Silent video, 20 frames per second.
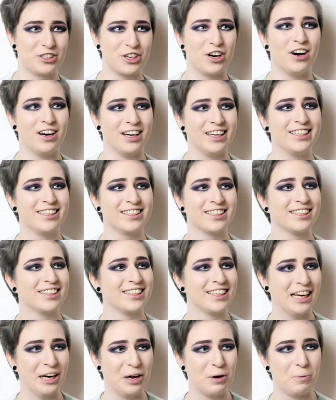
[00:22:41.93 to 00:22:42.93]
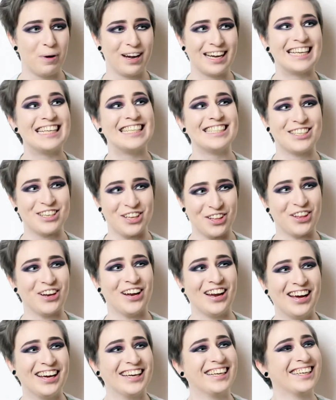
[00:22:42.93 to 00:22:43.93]
died and I went into the
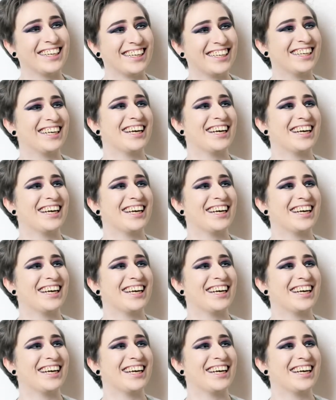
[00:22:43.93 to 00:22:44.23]
light.